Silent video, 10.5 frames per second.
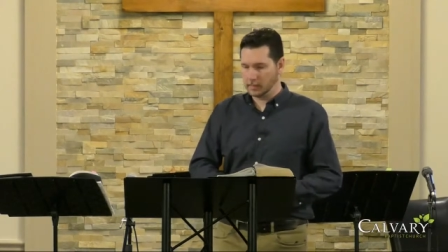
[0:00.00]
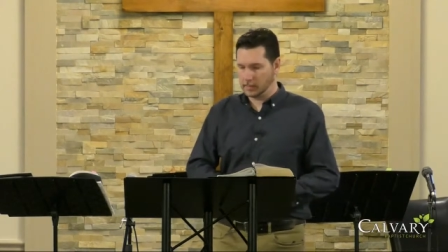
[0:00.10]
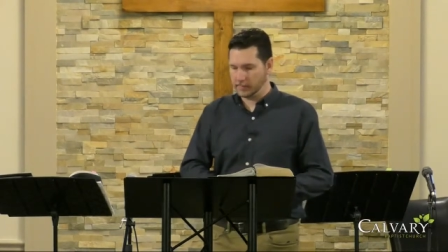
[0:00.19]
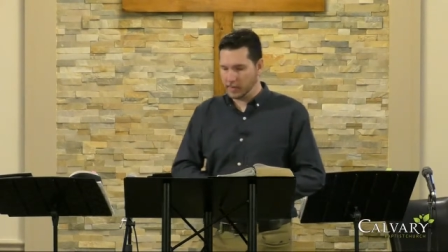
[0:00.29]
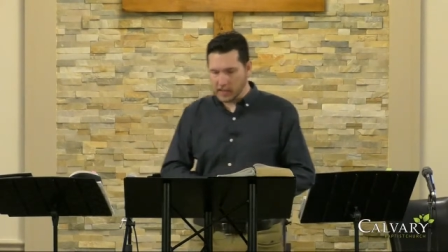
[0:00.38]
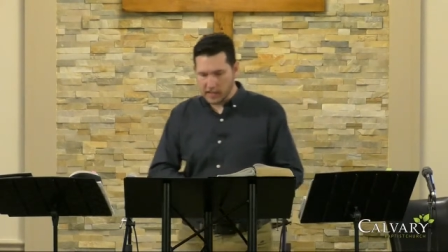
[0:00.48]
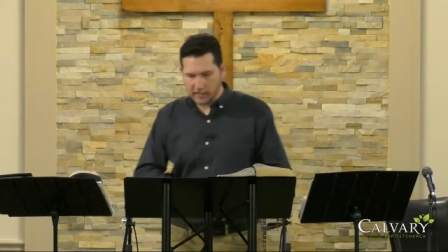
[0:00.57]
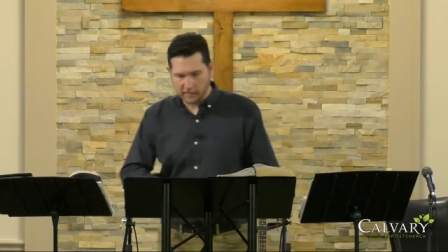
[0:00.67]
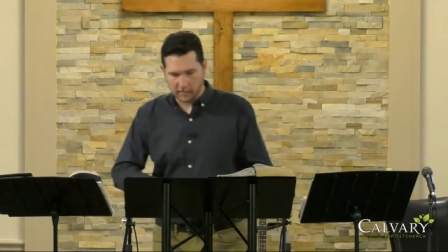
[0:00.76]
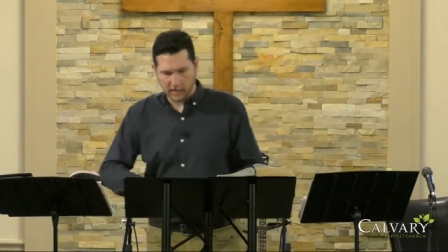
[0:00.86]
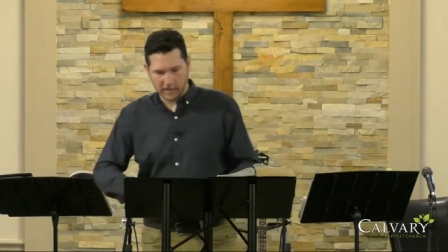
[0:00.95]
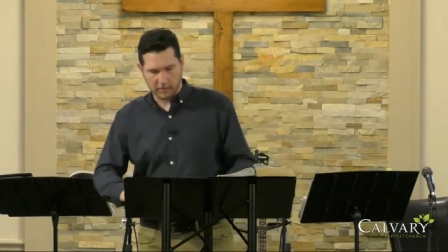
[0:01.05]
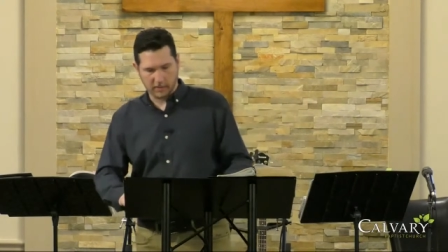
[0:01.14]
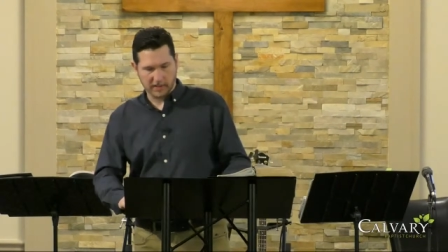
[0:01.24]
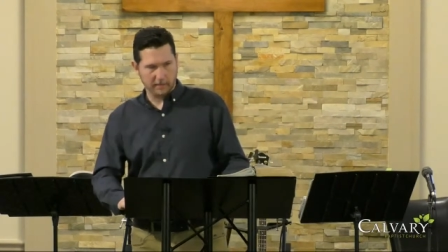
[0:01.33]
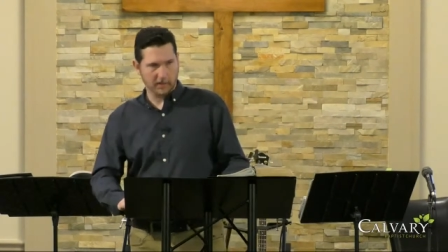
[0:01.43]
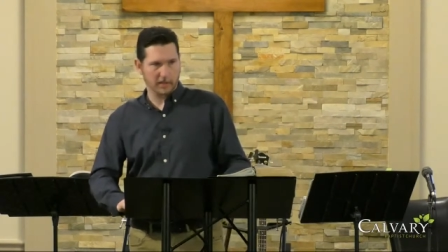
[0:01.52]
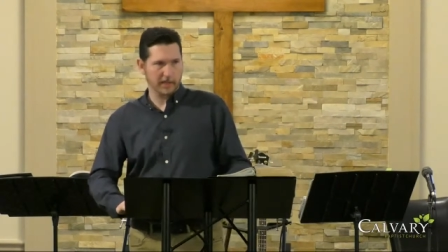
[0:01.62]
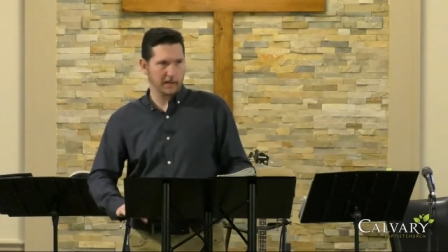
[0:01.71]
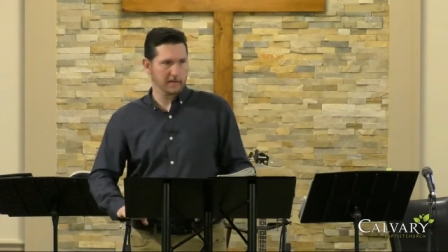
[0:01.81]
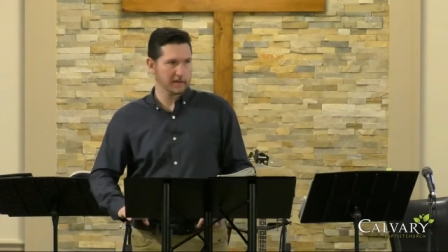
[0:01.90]
It's very easy for us to exempt
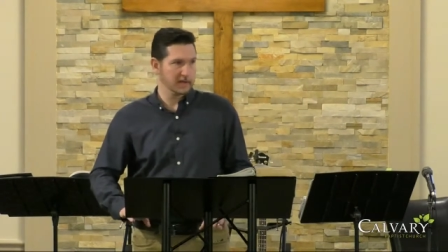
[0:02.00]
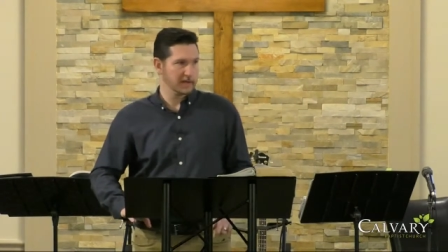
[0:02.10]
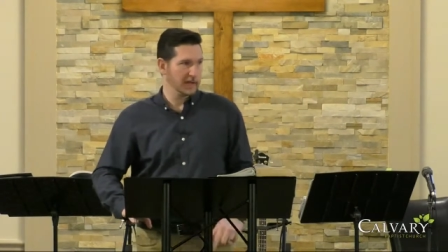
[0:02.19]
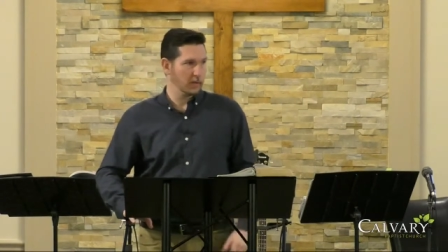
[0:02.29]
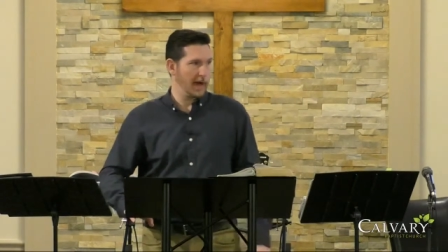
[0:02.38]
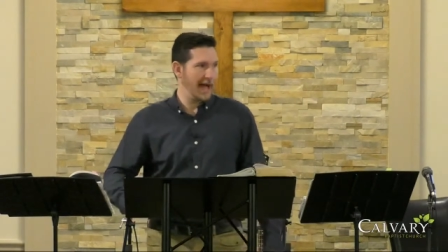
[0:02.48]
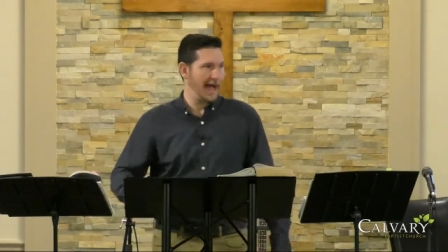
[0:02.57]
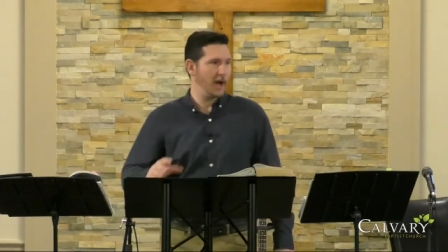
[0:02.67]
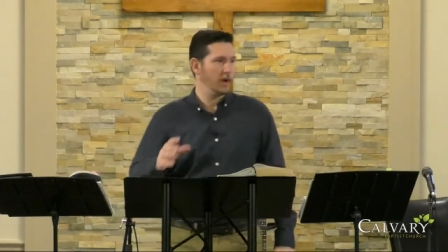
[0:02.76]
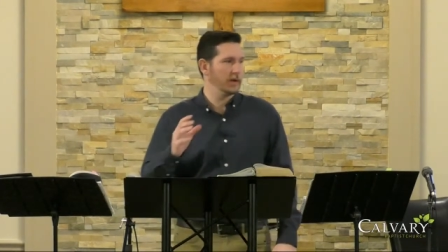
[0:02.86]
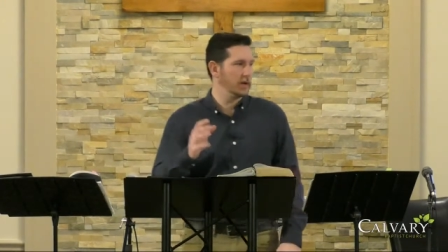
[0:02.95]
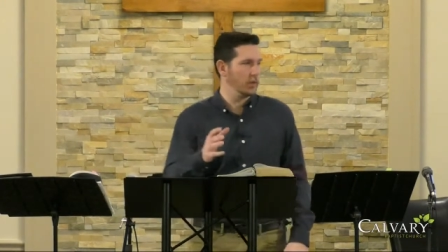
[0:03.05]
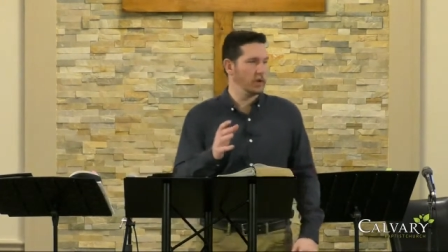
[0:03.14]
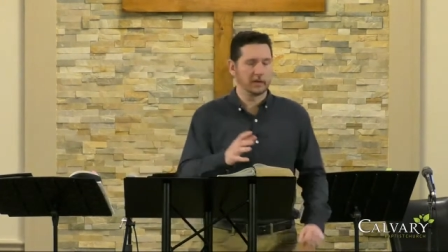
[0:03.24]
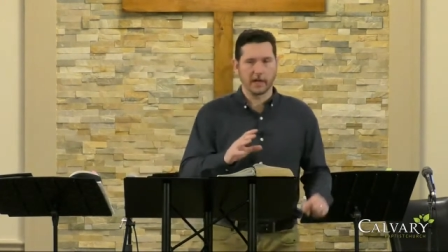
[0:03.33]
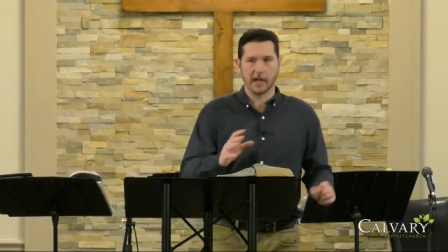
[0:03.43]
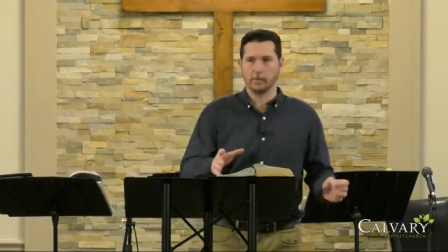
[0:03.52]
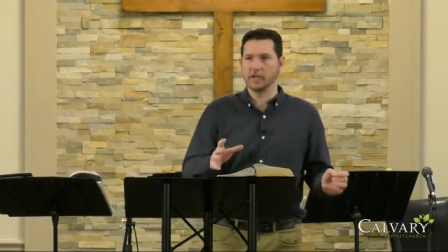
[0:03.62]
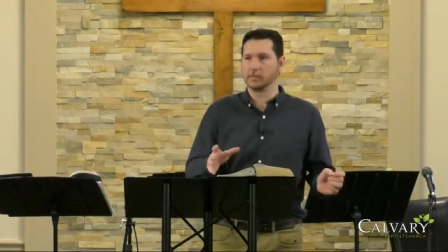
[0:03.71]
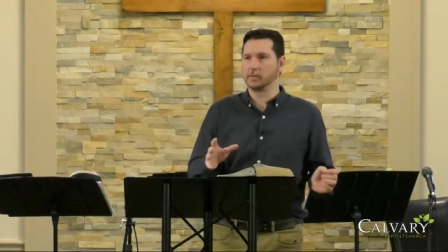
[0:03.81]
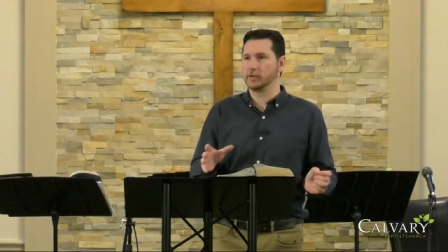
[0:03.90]
ourselves and to say, well, how in the world can any
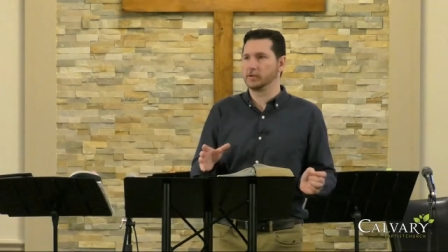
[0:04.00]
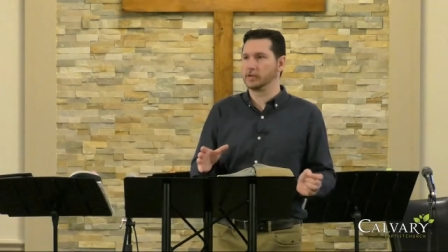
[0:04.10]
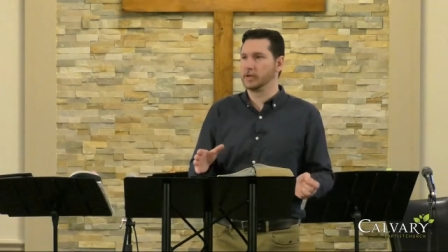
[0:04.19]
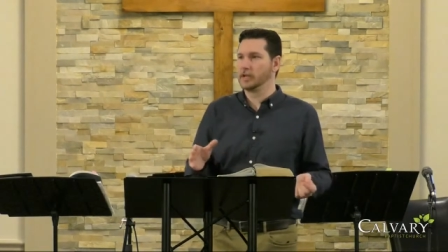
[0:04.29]
reasonable person